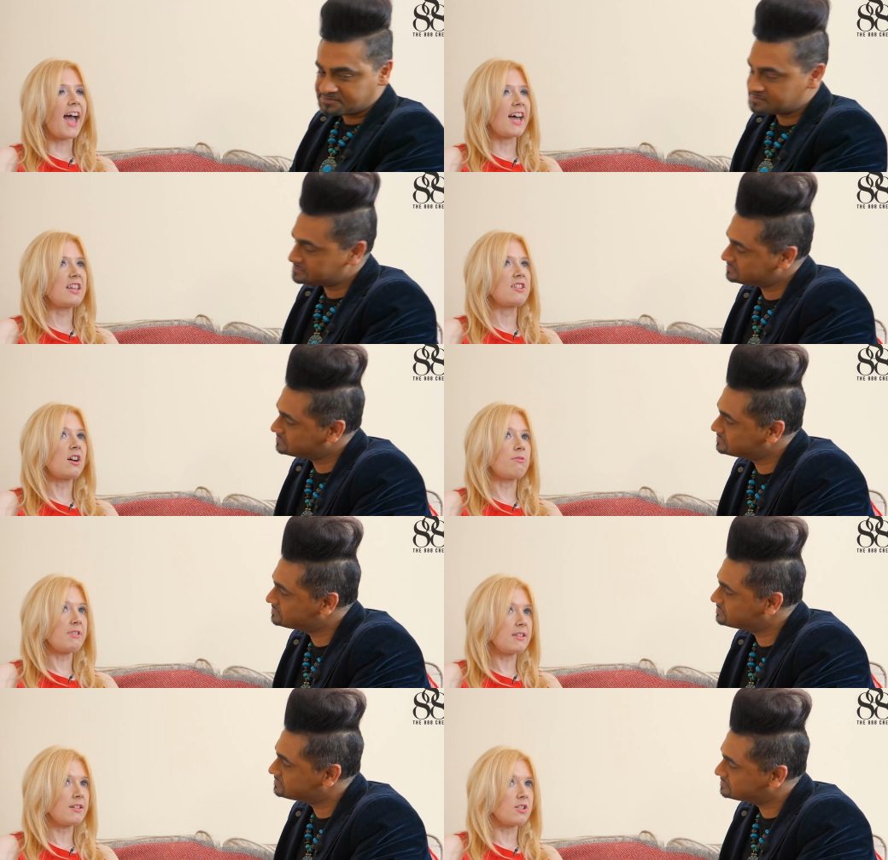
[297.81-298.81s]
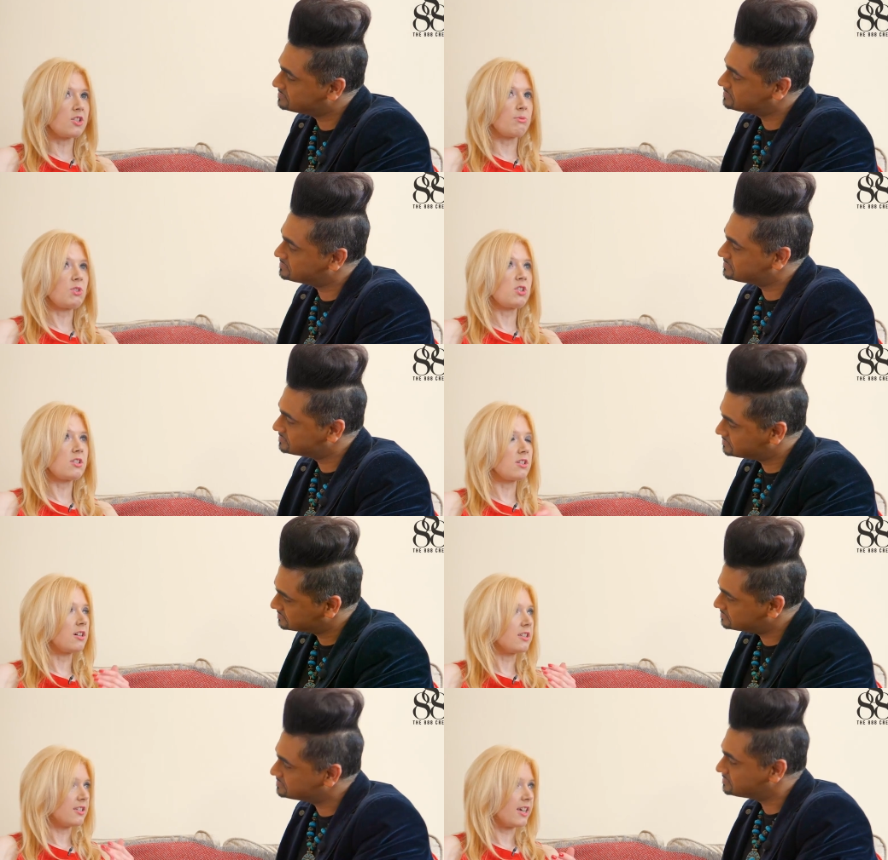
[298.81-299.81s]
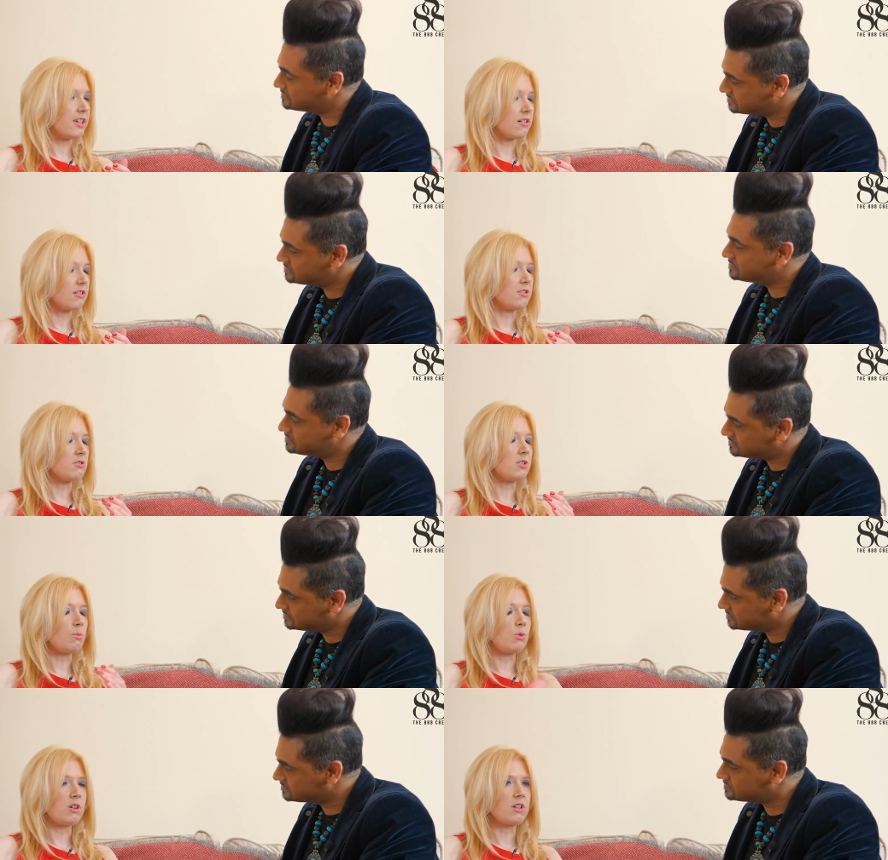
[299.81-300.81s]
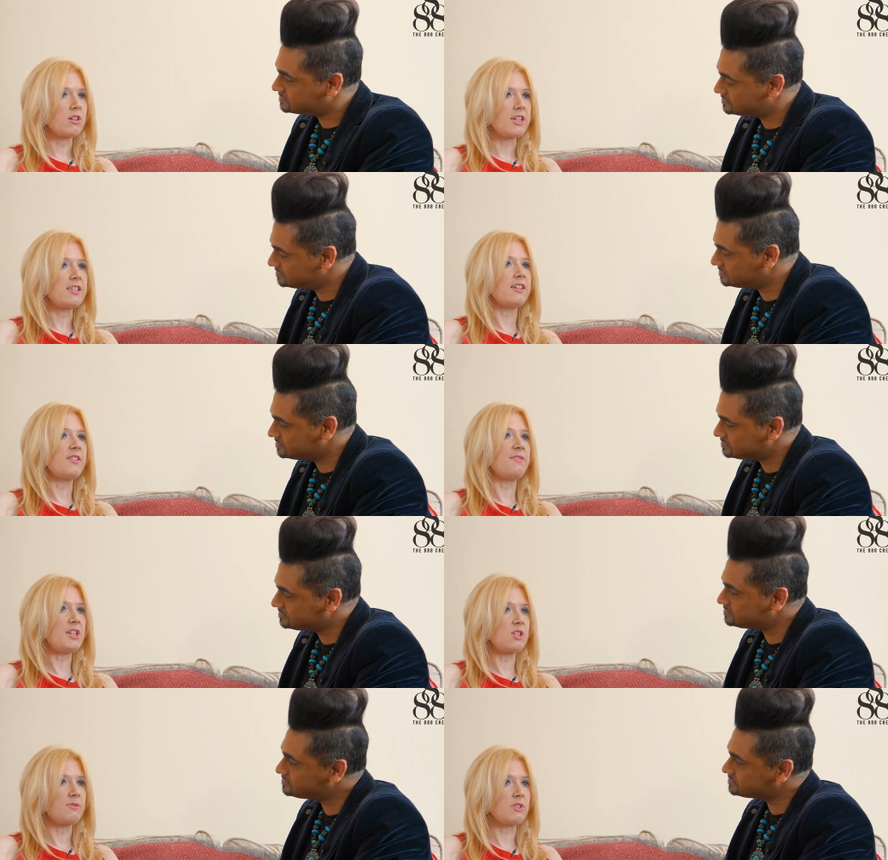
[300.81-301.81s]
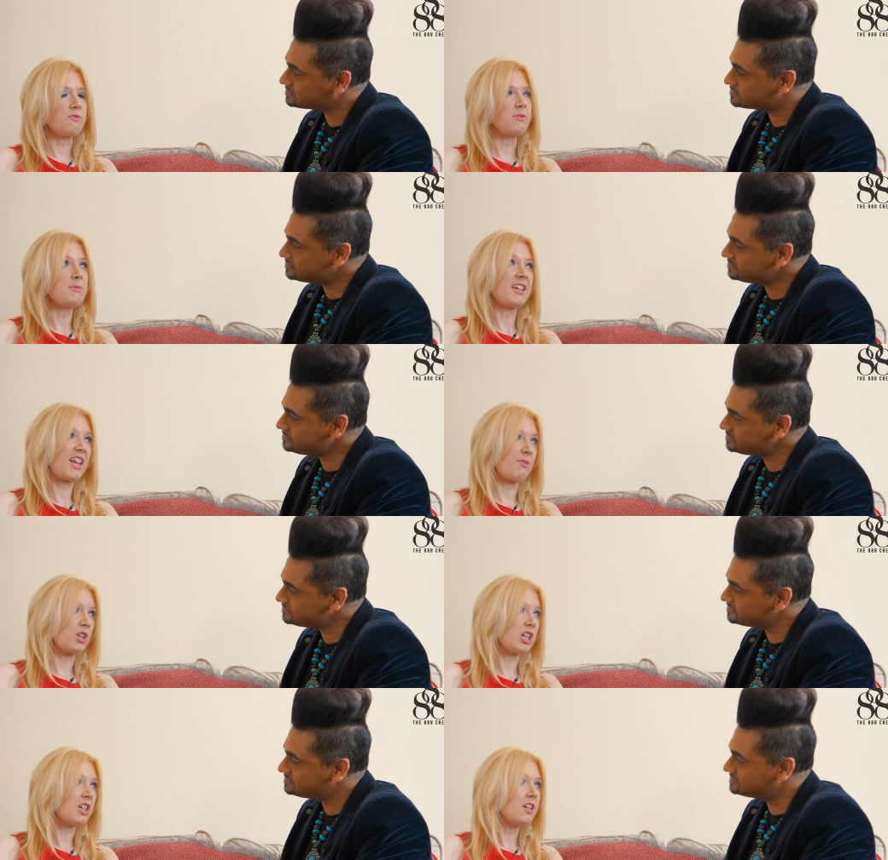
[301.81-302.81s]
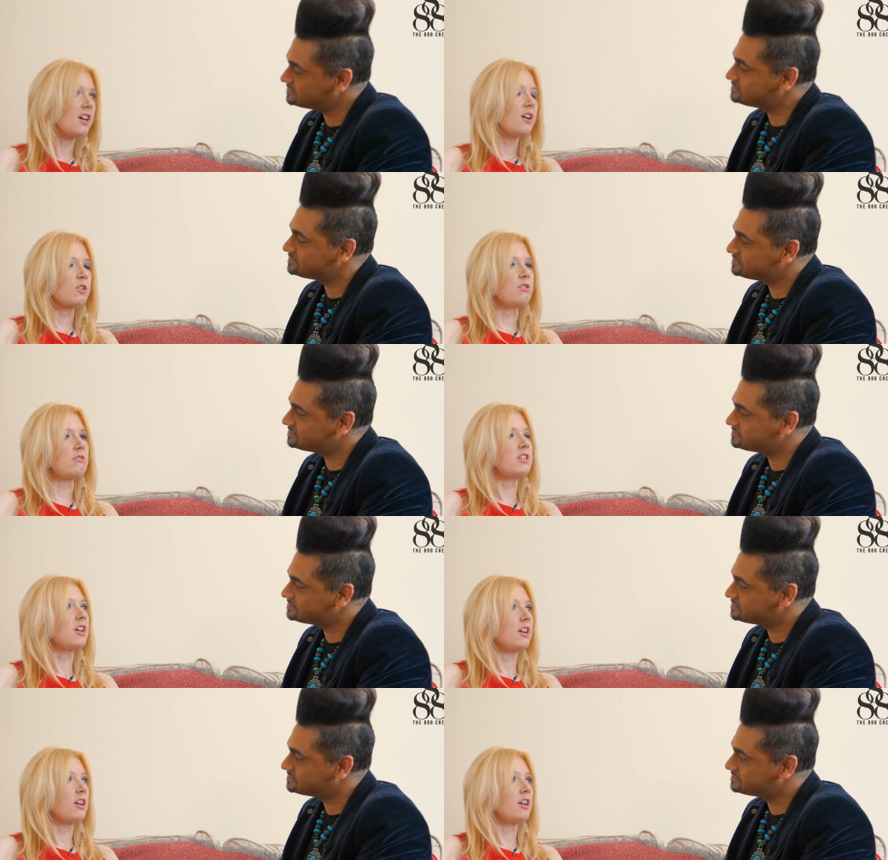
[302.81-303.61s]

Speaker 1: And our recent edition, we've just started to take on, do some work, is a feature film from South Africa, called